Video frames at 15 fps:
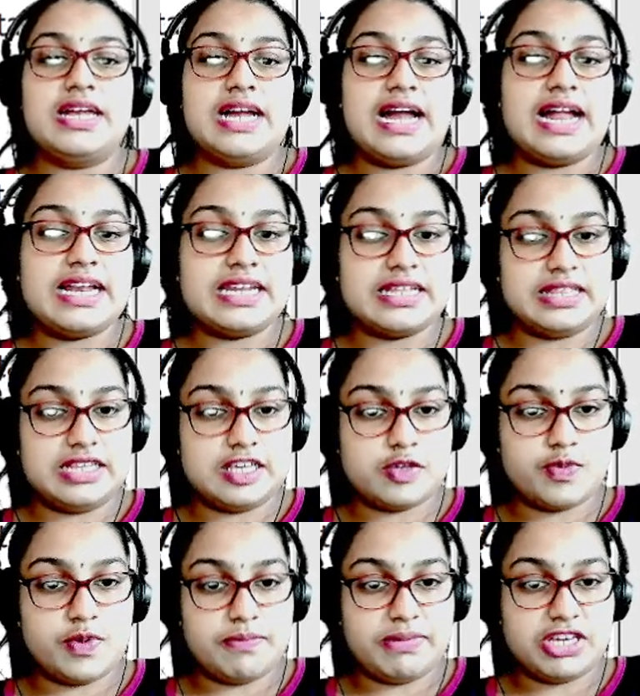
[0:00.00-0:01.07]
And
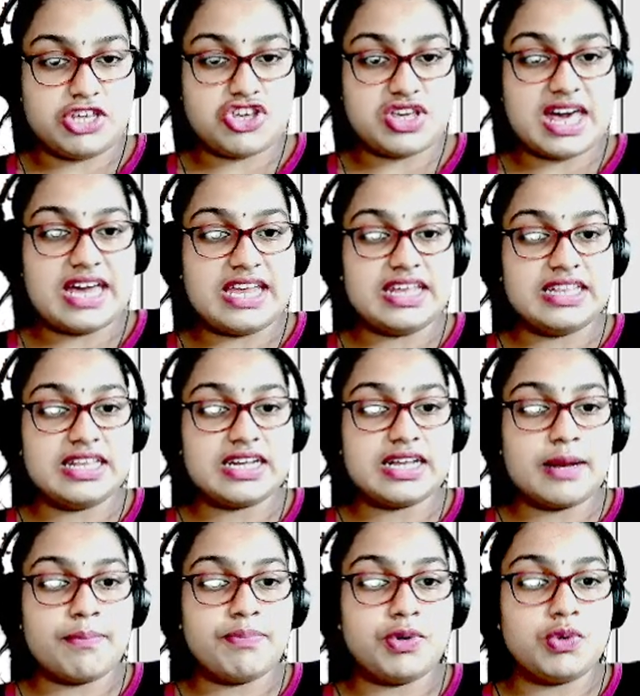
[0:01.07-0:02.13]
this will be sharing the
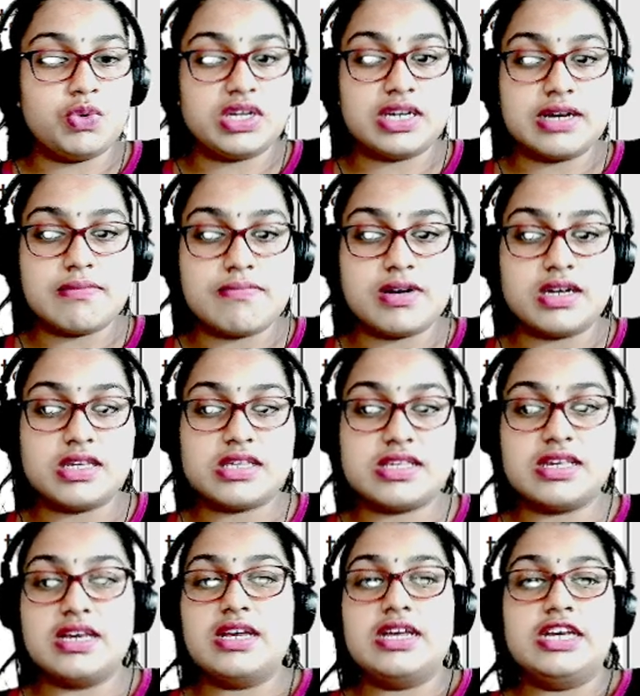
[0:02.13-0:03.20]
computer bus,
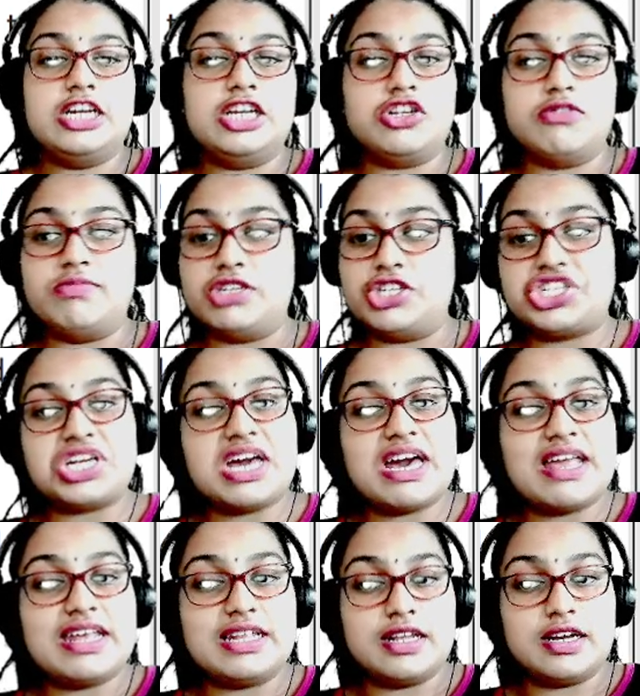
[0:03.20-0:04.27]
it will be
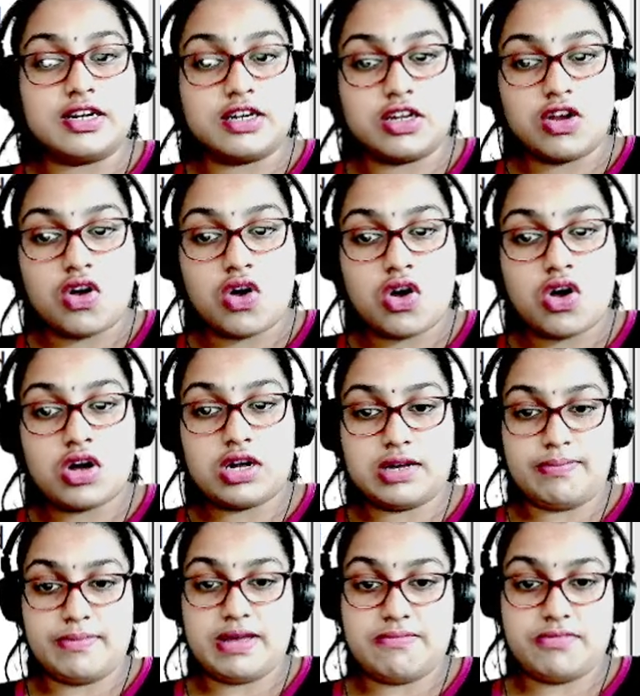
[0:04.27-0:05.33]
sharing the clock,
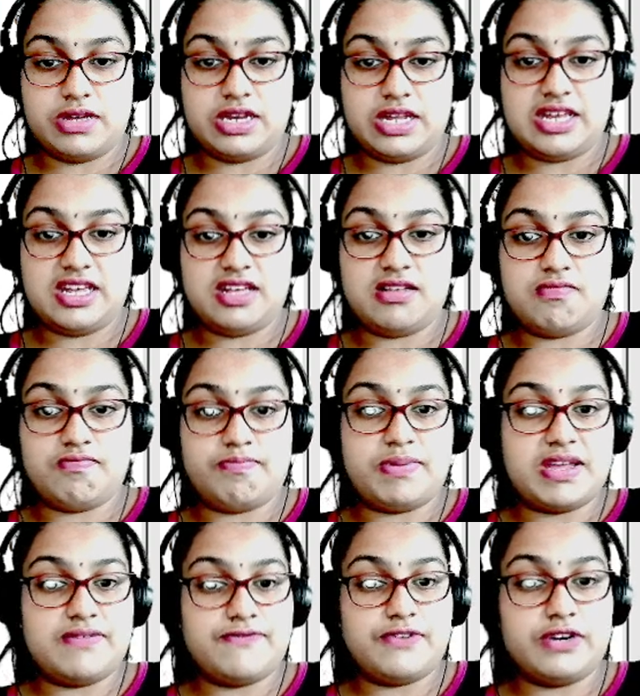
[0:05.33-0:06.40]
memory,
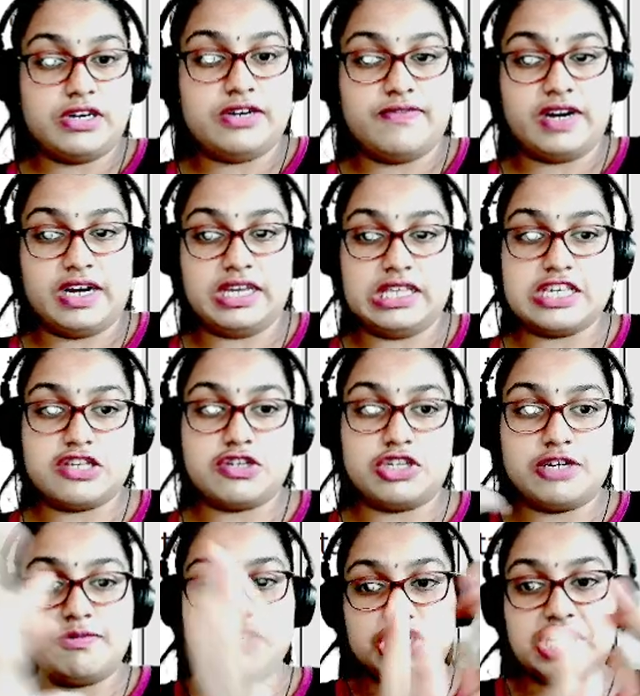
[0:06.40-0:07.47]
peripheral devices. So it
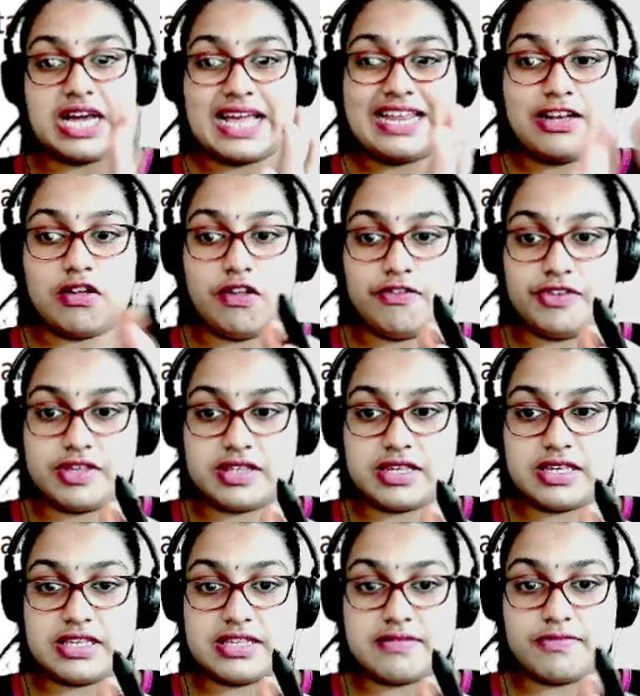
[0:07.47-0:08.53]
will be sharing all these
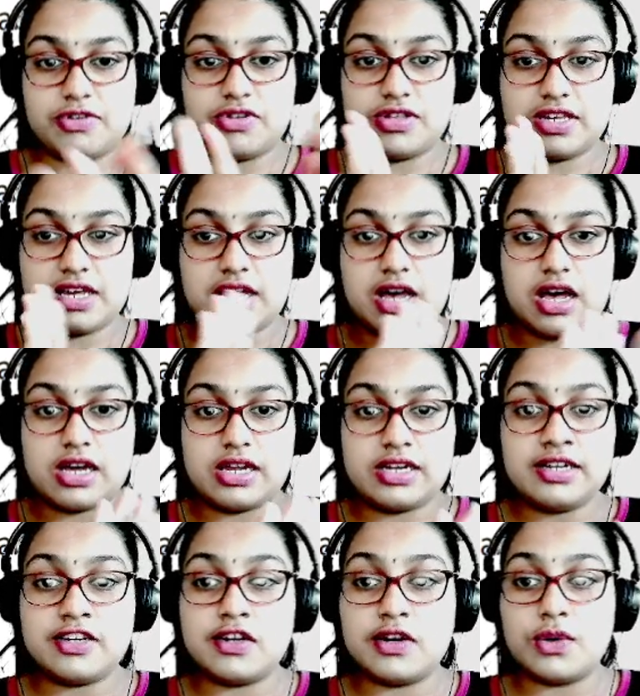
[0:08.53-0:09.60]
things because they are in
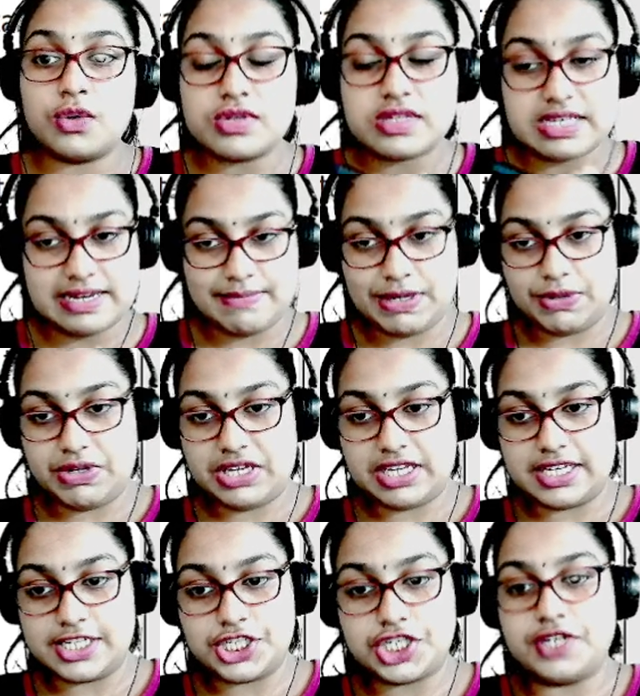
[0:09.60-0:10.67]
close
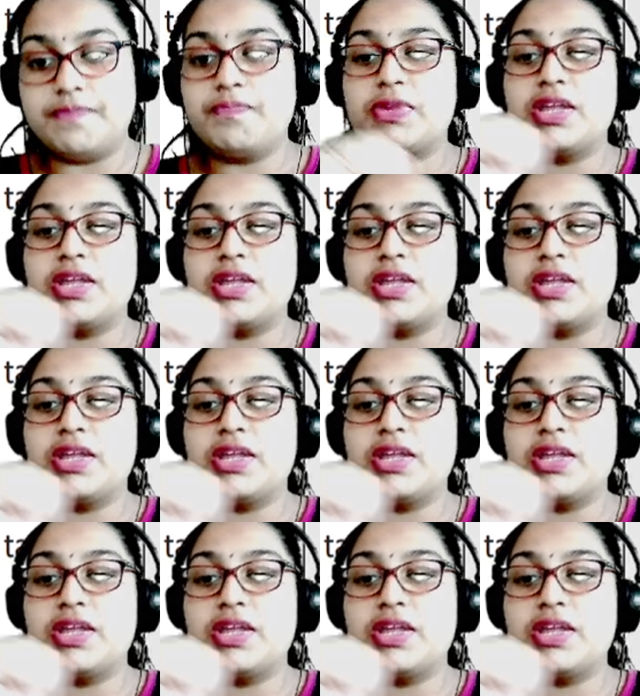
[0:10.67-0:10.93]
communication.